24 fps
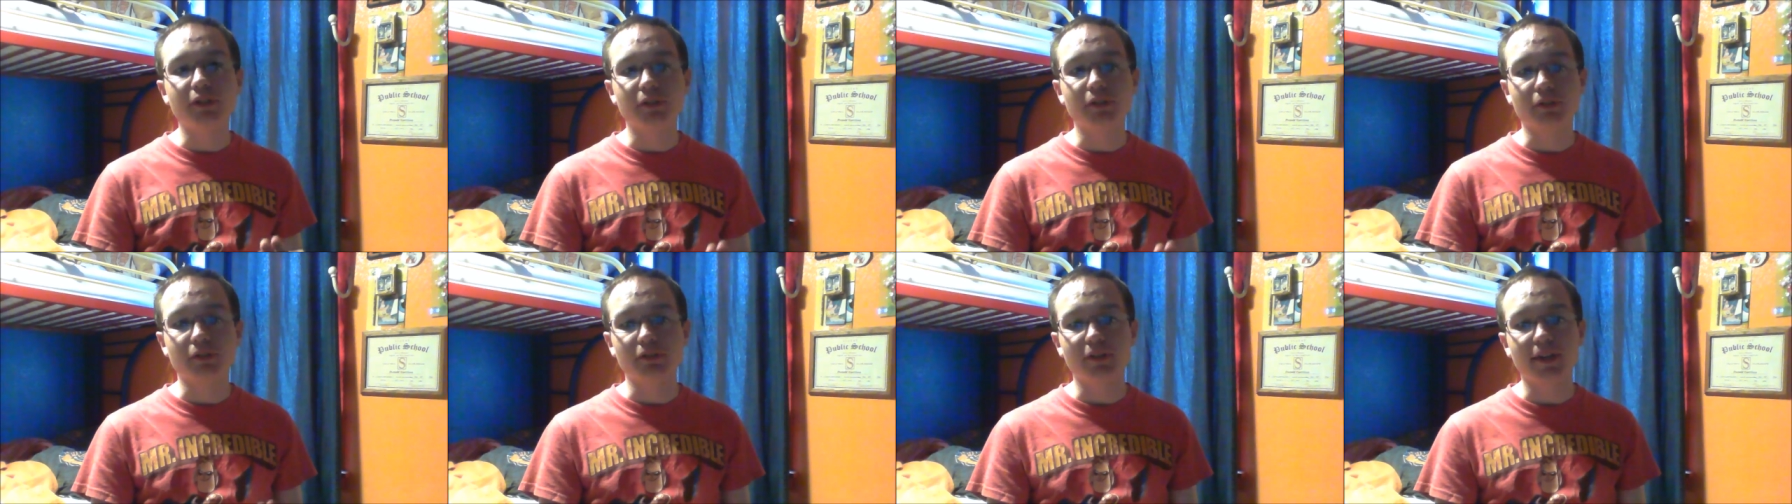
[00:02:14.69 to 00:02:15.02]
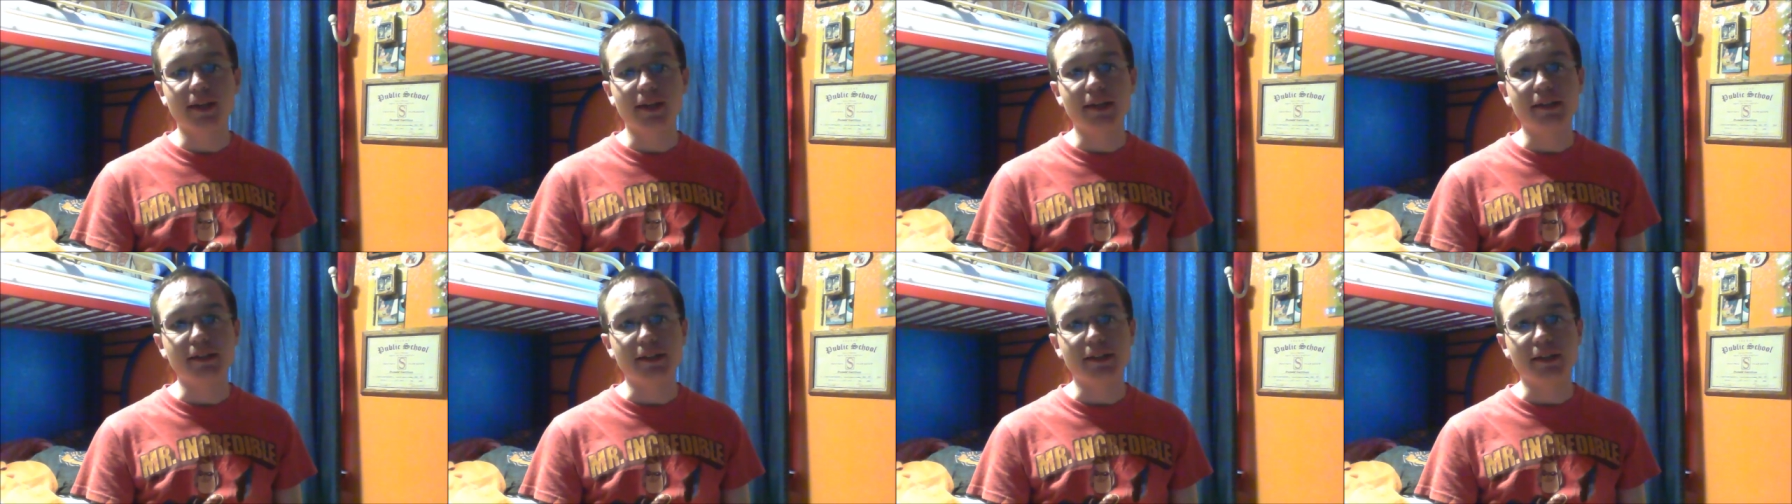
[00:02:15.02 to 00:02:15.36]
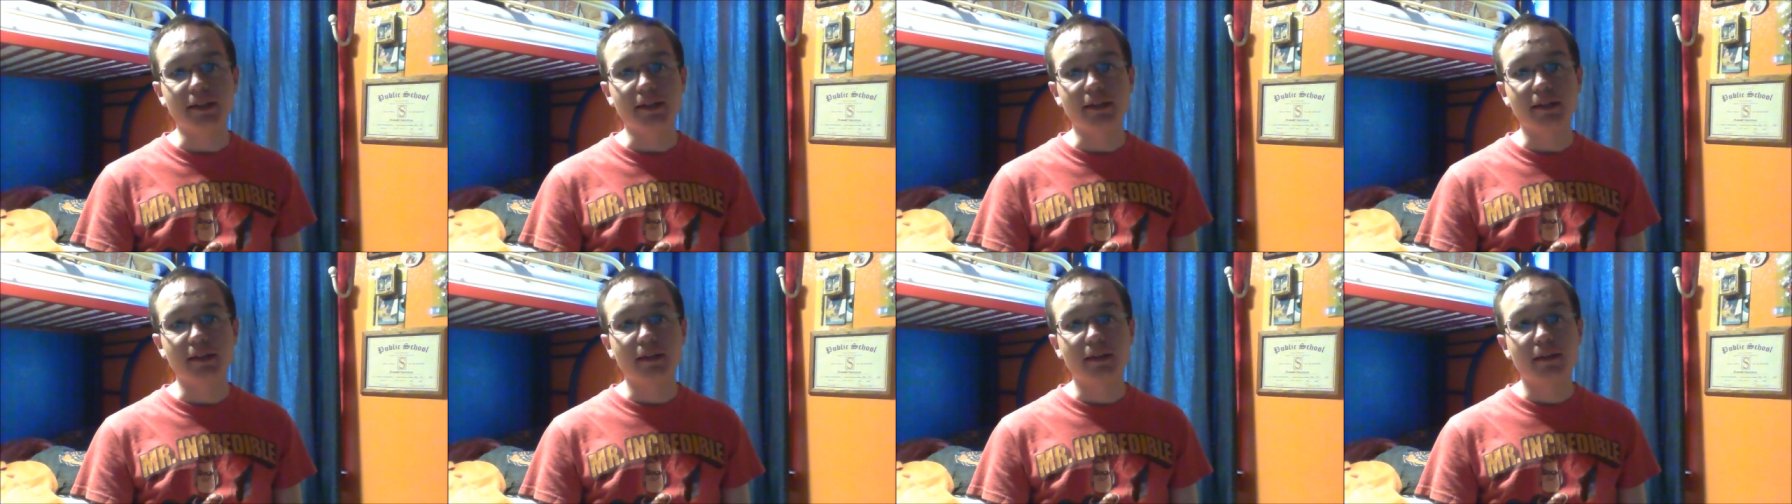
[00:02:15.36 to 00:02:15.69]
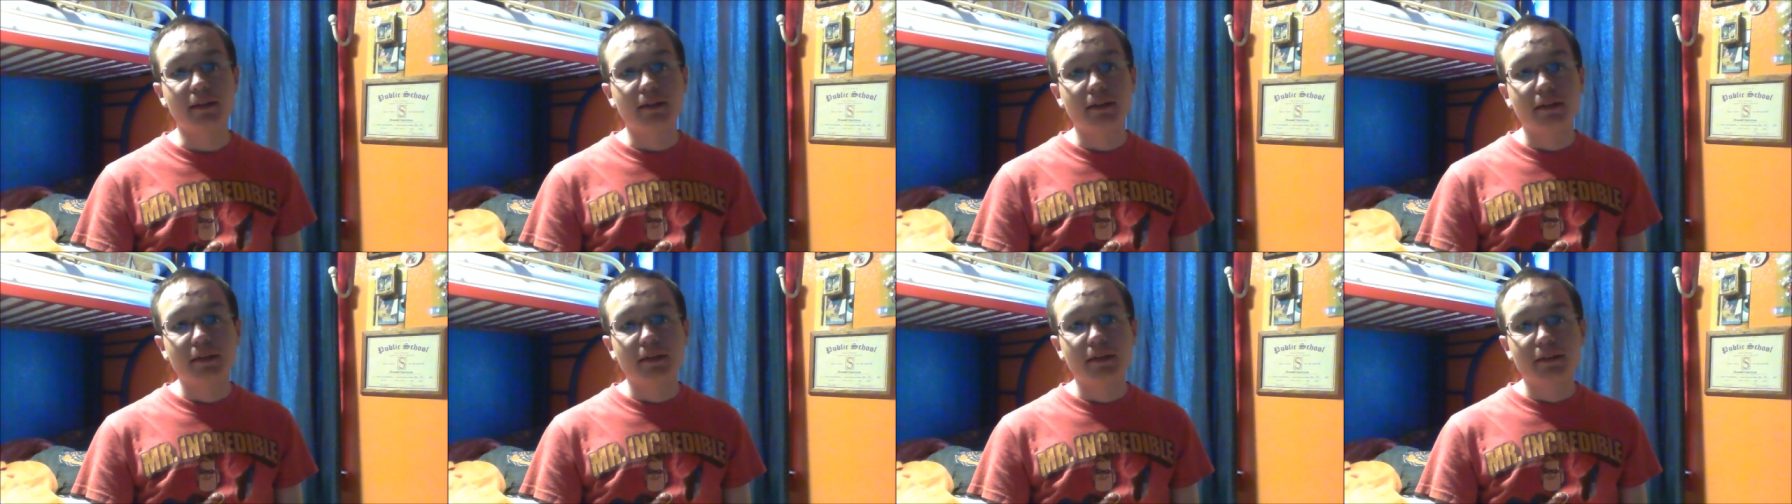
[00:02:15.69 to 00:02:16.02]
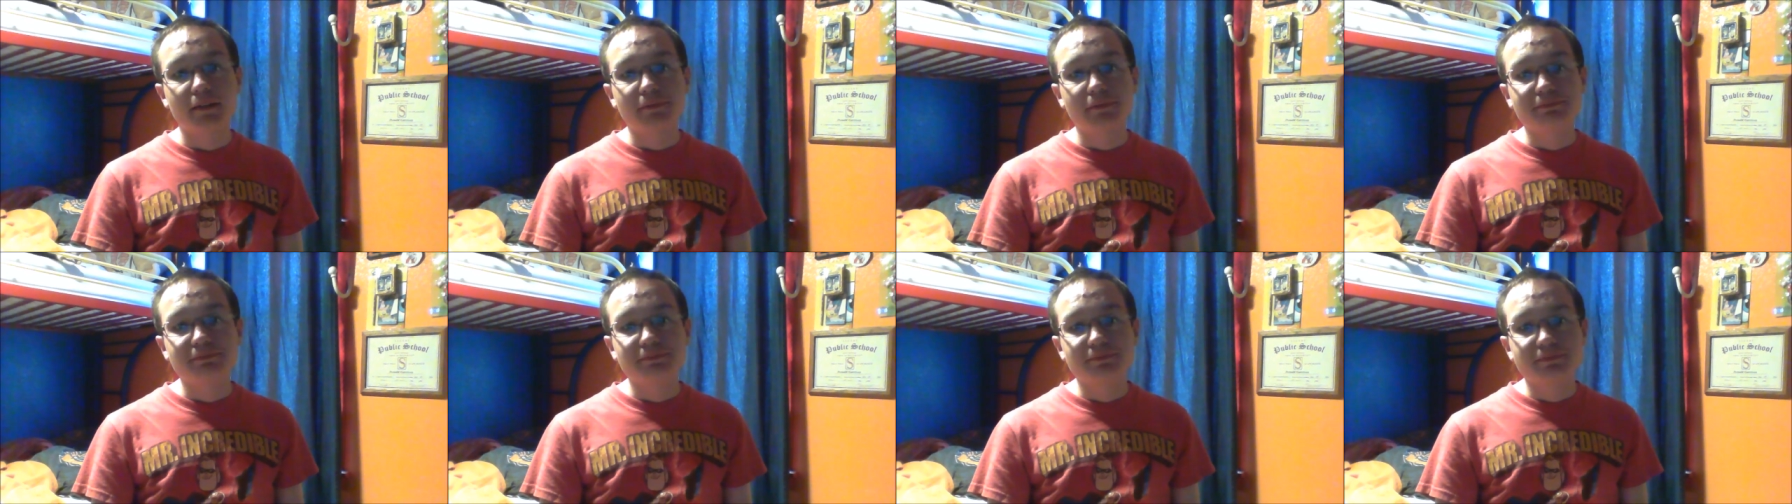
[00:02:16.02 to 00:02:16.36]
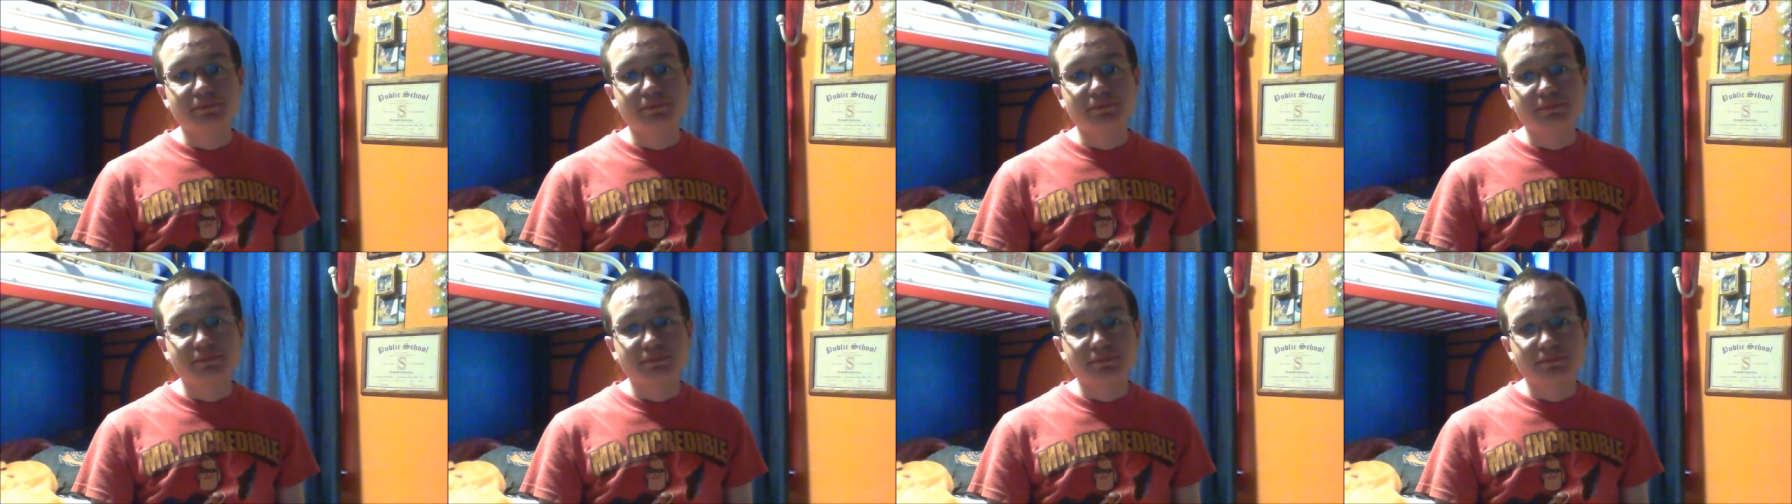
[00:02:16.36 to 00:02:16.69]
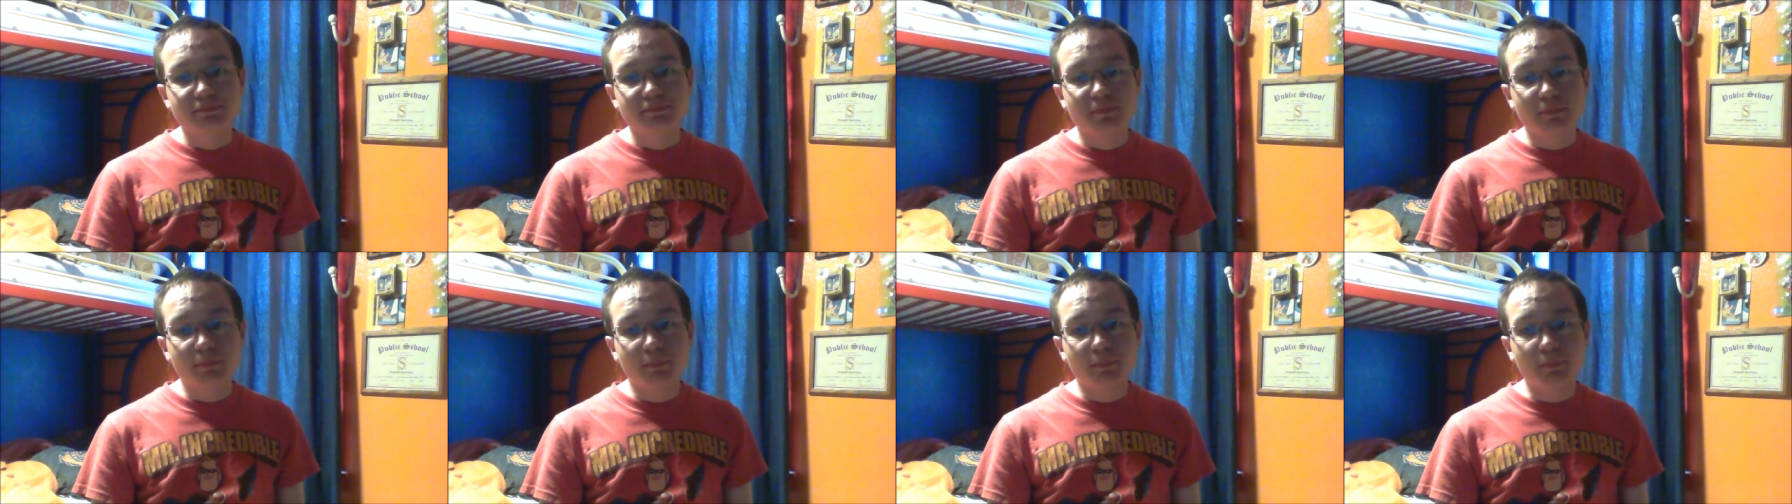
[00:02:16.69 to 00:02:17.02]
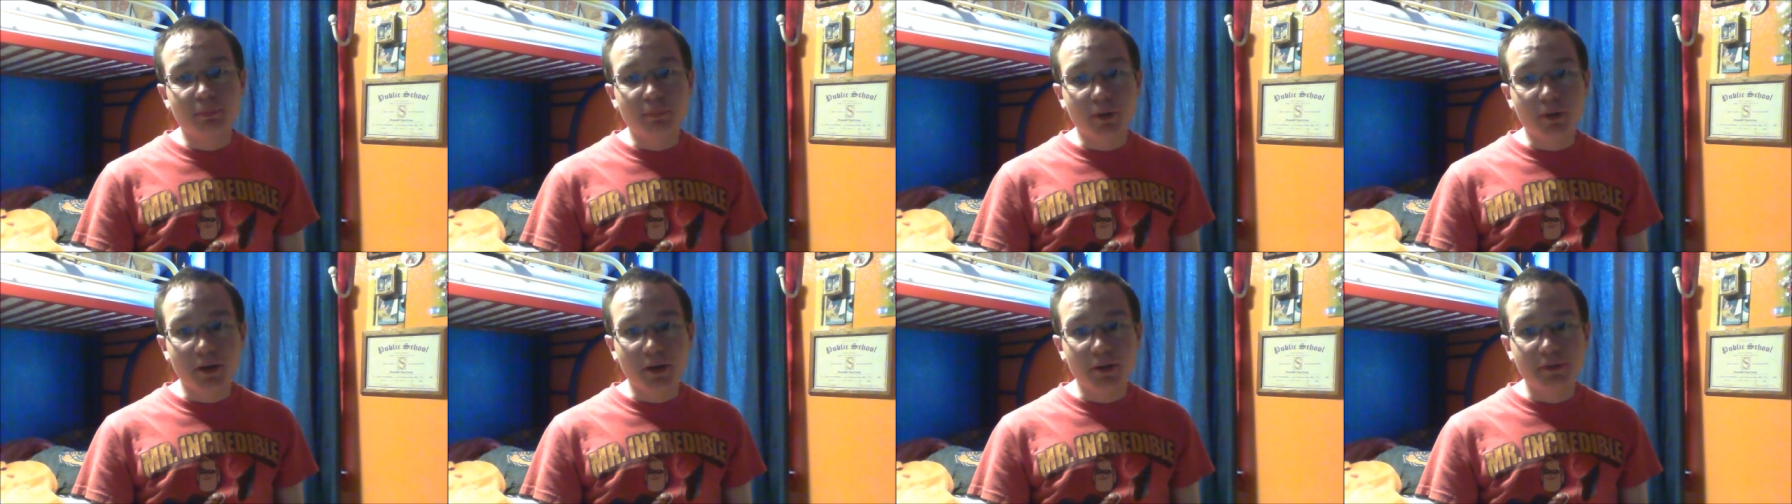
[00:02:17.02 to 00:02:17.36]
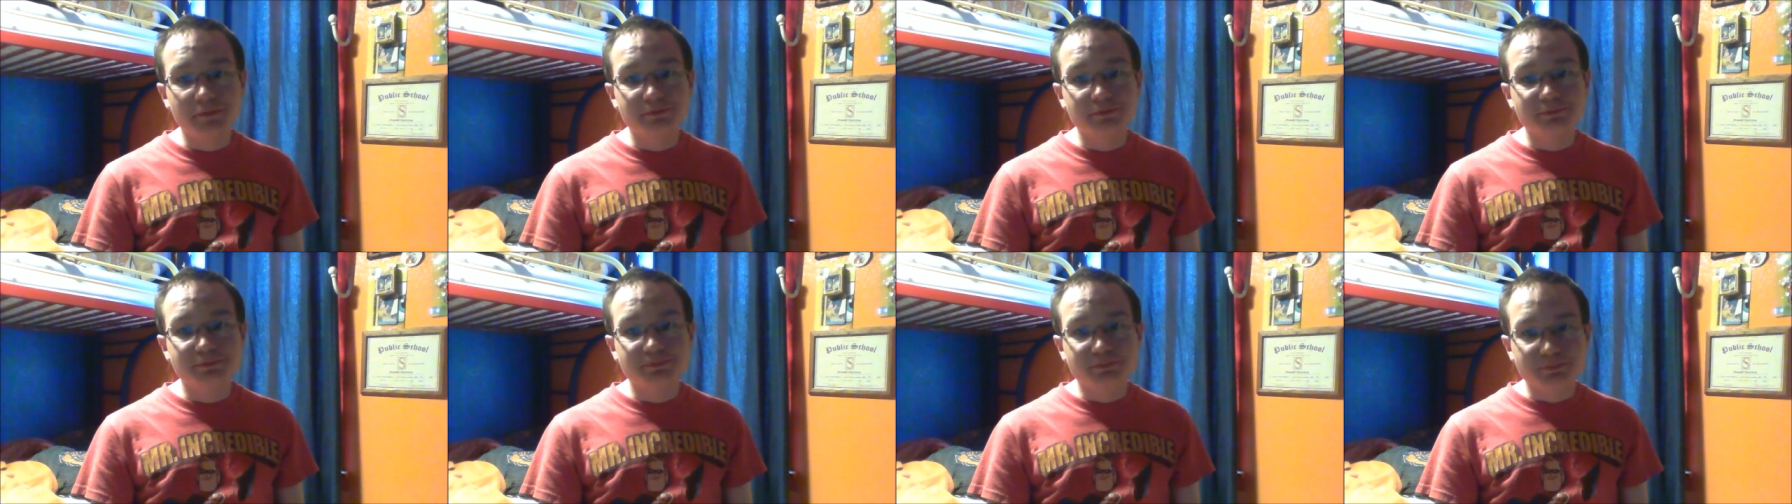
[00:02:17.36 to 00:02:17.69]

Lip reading: entertaining. But